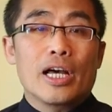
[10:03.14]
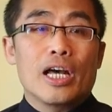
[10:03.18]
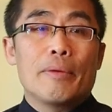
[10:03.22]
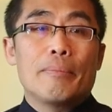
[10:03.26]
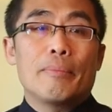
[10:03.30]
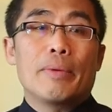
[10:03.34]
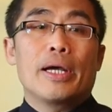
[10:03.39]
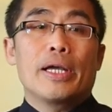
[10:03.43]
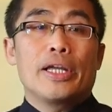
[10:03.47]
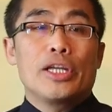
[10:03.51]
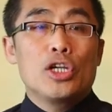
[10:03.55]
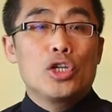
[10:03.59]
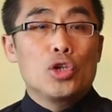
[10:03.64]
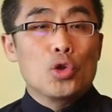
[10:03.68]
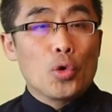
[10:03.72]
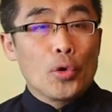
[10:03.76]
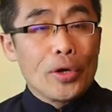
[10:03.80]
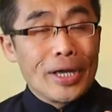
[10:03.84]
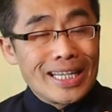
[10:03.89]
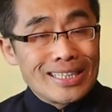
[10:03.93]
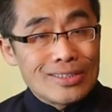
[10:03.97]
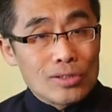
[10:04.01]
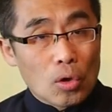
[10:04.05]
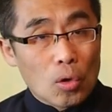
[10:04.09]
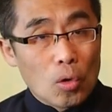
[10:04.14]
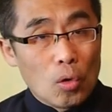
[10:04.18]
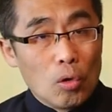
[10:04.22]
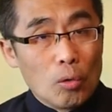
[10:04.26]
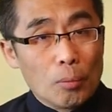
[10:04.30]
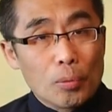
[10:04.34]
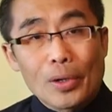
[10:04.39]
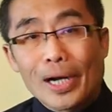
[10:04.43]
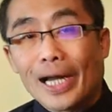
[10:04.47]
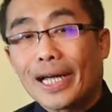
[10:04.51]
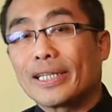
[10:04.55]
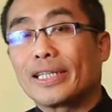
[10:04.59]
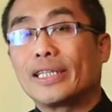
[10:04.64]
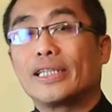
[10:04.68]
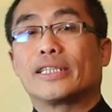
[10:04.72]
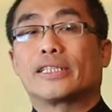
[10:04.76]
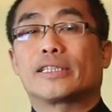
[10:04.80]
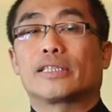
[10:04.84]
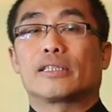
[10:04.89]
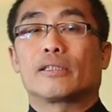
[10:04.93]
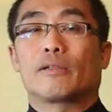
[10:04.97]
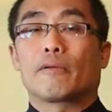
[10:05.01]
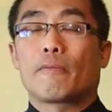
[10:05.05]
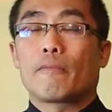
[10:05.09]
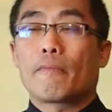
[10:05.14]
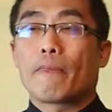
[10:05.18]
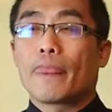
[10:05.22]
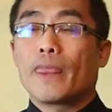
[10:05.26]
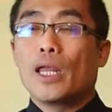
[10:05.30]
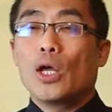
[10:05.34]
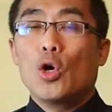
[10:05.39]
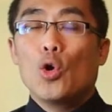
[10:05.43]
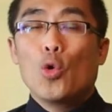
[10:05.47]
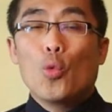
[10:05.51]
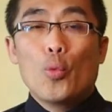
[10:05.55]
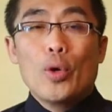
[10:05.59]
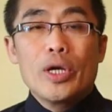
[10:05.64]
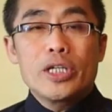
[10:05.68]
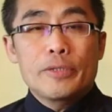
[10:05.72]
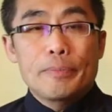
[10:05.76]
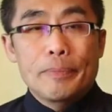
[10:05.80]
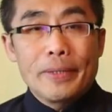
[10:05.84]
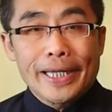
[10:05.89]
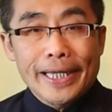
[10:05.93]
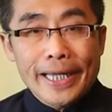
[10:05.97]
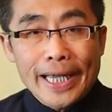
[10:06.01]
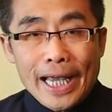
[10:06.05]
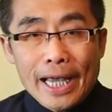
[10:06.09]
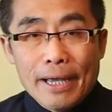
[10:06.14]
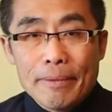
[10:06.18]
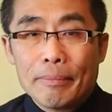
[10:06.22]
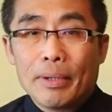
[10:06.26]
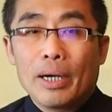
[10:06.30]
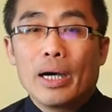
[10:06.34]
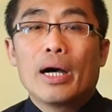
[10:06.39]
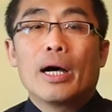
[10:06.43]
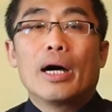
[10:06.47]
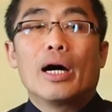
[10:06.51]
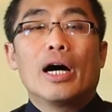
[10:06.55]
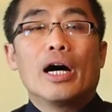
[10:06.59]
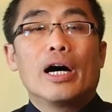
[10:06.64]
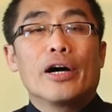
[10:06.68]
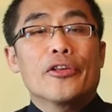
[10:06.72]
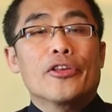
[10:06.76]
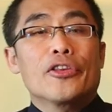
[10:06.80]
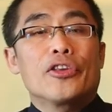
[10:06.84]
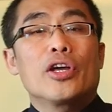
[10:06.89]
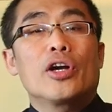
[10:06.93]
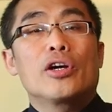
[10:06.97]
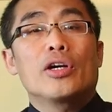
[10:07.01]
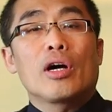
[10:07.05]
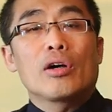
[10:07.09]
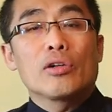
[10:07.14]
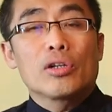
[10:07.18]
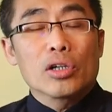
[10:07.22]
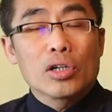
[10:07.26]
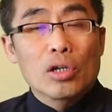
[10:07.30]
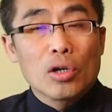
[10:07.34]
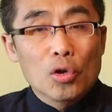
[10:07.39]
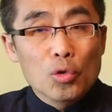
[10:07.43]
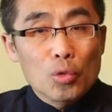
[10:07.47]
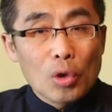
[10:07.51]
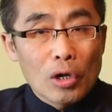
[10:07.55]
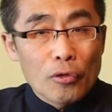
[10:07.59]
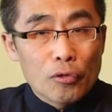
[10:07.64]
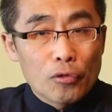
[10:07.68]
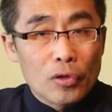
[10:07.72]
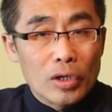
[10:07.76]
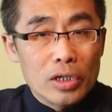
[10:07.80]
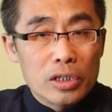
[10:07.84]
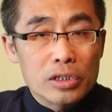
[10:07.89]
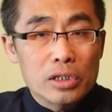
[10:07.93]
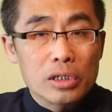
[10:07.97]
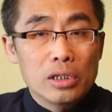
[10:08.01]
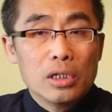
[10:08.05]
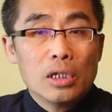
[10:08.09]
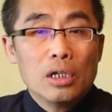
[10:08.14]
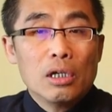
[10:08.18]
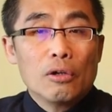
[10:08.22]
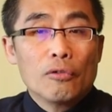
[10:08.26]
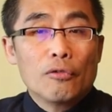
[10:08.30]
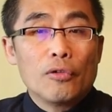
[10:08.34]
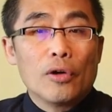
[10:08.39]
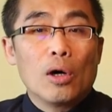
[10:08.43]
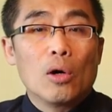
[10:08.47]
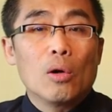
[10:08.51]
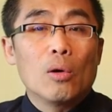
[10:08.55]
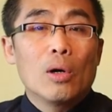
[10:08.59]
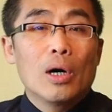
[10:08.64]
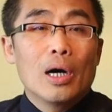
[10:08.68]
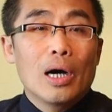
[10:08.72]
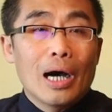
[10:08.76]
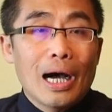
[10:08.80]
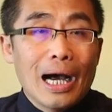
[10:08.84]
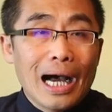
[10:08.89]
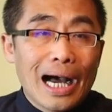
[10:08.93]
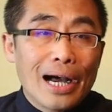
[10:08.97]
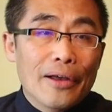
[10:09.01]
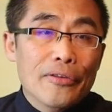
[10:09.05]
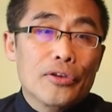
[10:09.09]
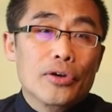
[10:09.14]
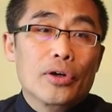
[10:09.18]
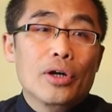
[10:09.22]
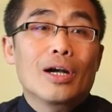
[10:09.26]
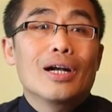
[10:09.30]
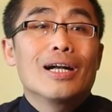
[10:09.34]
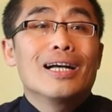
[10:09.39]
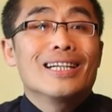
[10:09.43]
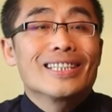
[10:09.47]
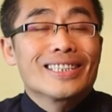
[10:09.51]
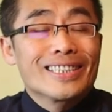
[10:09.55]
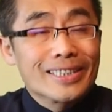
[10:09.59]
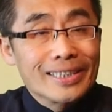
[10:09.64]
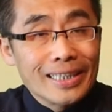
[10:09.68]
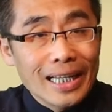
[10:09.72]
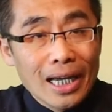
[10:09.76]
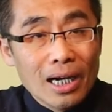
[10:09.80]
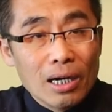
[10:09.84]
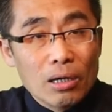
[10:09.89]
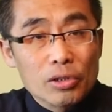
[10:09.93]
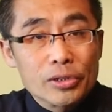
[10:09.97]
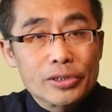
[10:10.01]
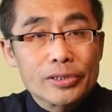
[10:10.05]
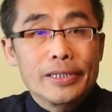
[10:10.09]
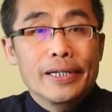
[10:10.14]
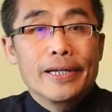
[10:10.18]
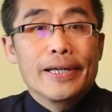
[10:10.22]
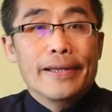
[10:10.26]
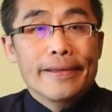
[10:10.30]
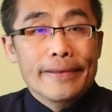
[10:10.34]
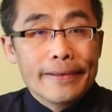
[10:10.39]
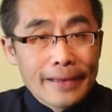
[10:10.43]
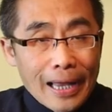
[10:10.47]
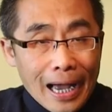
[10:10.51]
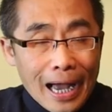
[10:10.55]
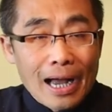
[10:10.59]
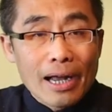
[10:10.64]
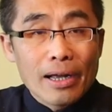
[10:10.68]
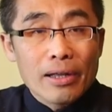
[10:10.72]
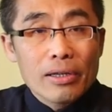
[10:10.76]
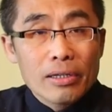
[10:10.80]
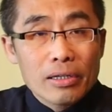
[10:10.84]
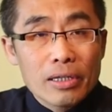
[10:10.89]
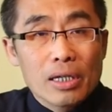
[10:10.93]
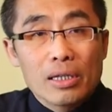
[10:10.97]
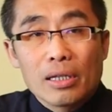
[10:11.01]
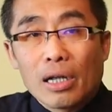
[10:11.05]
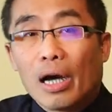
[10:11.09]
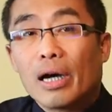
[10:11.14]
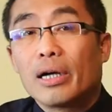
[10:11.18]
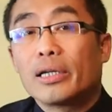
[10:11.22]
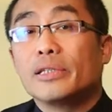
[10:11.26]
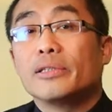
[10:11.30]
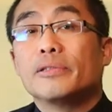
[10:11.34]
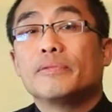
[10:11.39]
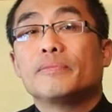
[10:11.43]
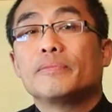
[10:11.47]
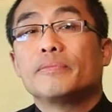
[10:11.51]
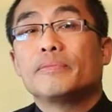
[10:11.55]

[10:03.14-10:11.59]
them into his own practice, which became a theoretical reference for other styles down the line.